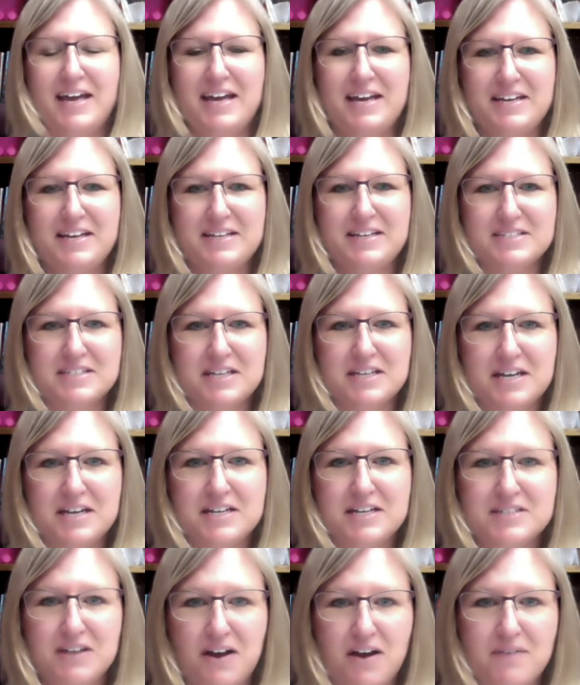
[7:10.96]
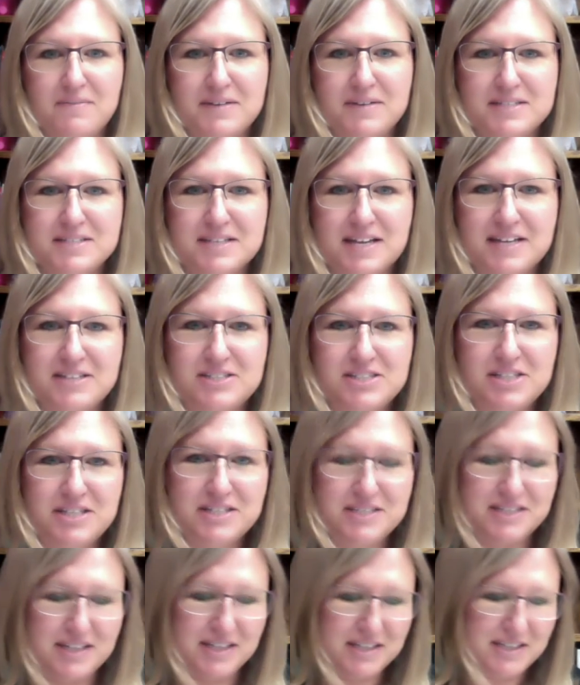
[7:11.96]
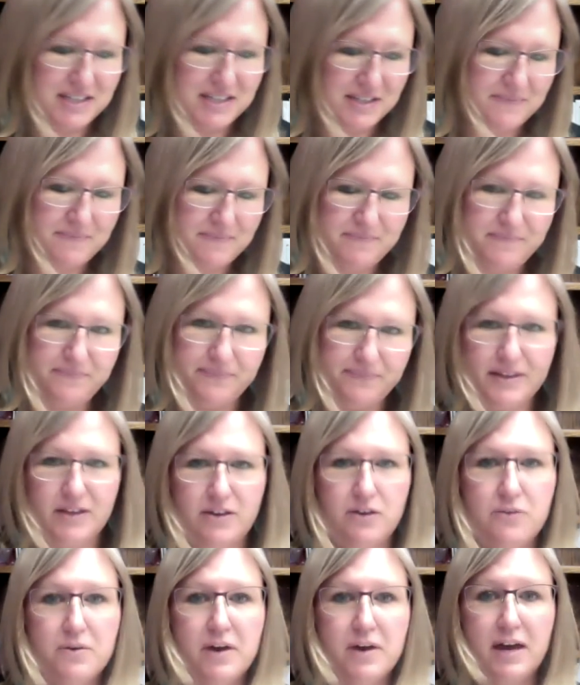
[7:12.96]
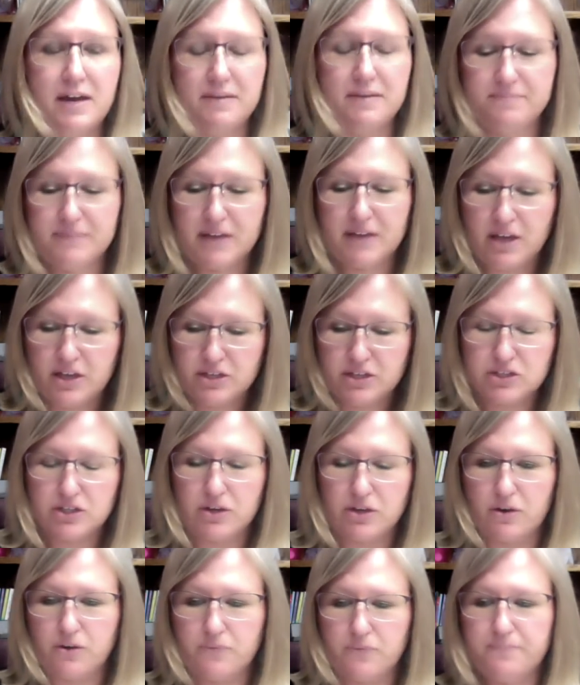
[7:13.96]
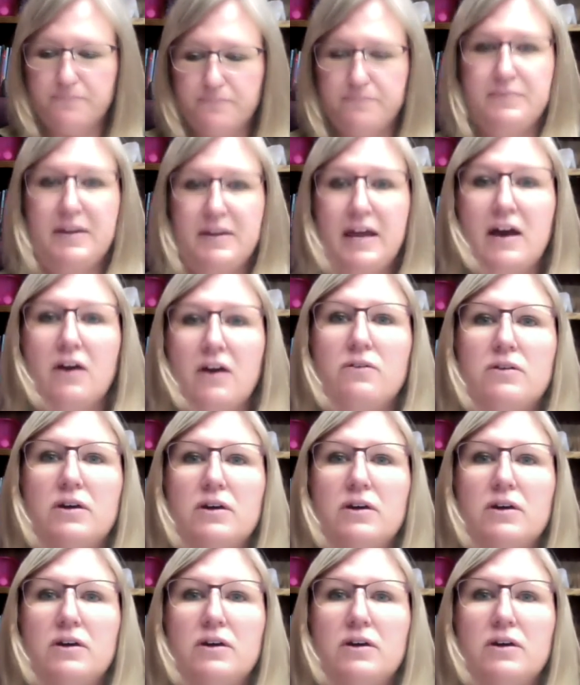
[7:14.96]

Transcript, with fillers: is Thomas and Jesus. Okay, so now